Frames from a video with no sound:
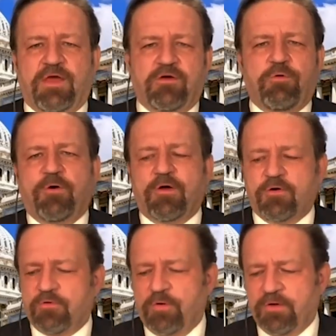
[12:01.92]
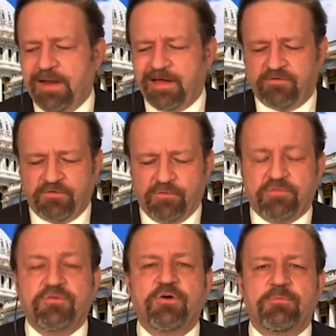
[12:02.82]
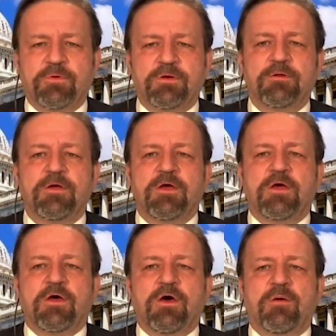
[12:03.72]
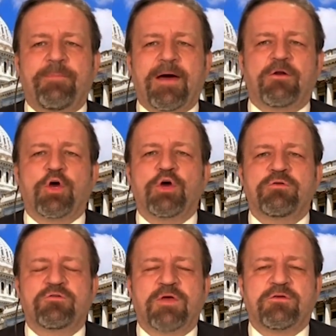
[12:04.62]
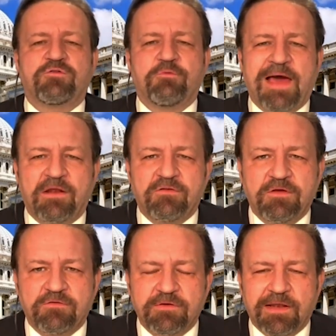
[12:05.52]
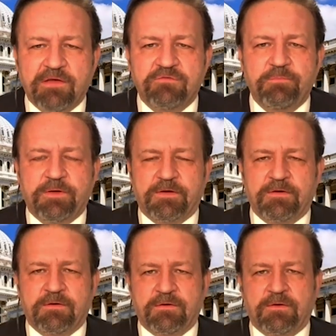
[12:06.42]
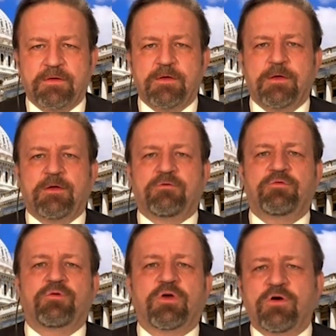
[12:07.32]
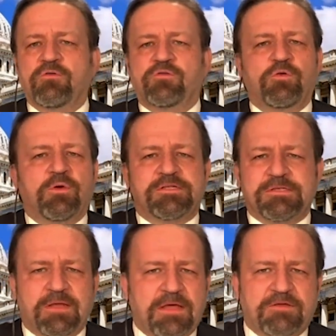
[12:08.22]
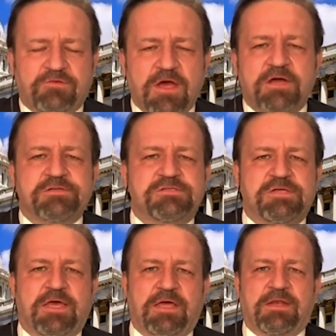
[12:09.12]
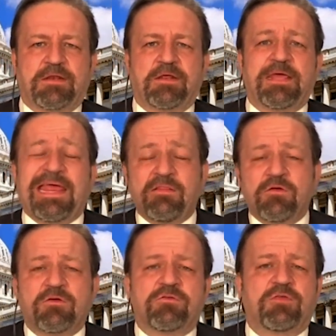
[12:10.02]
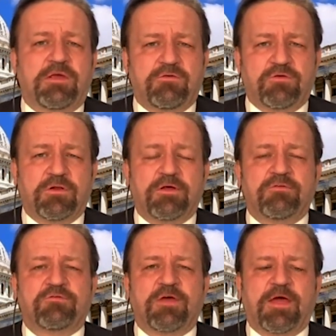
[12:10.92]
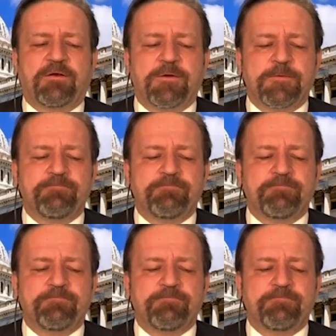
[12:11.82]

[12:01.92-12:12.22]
a quote unquote lecture or sermon about her sexuality as a lesbian to girls who are as young as 10 in the cathedral and said,